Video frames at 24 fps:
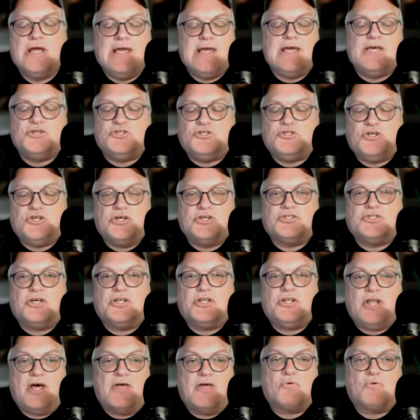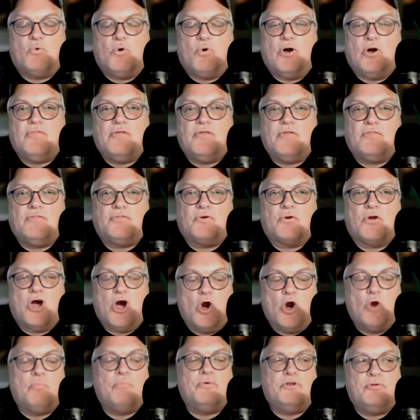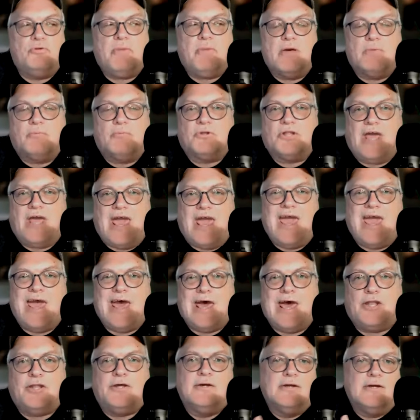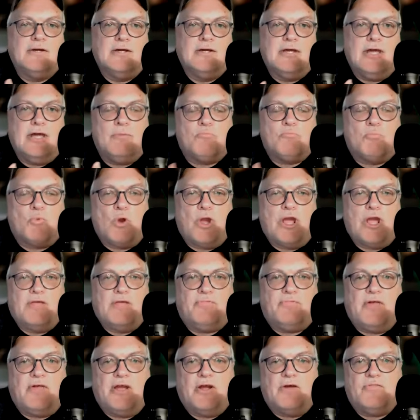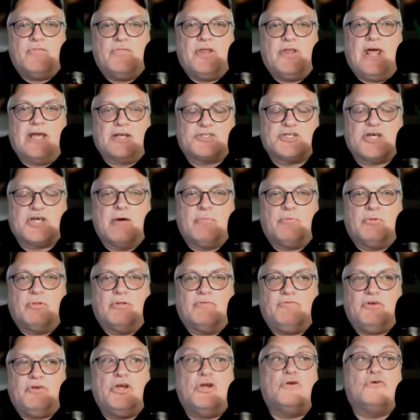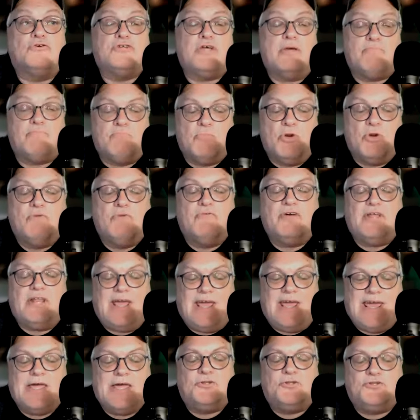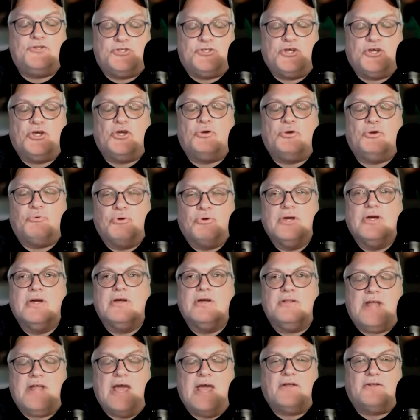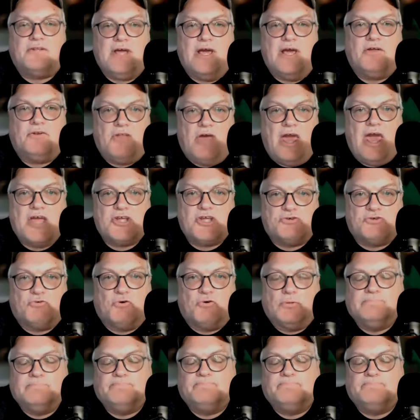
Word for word: is just another one that they're hoping to be able to add and bring it there in the next couple of years and move it into downtown Nashville.